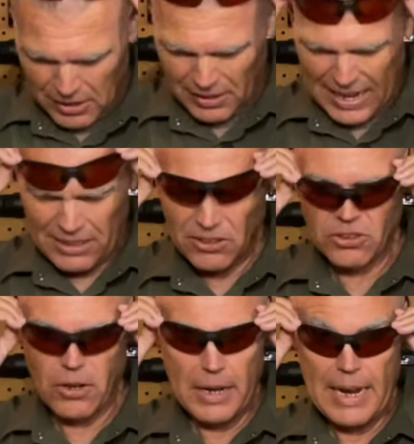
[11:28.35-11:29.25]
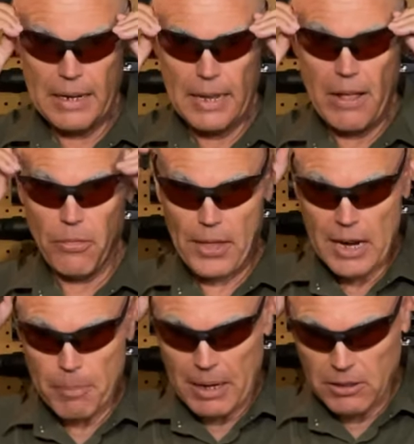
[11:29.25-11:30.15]
the glasses on, and, and
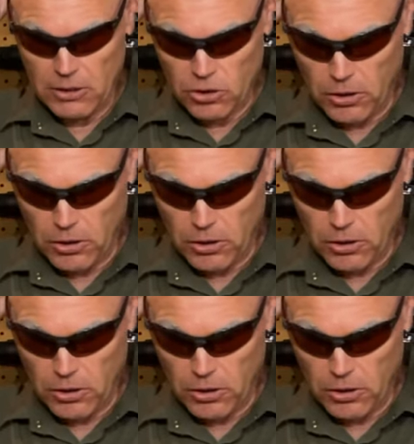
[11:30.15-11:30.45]
think about this,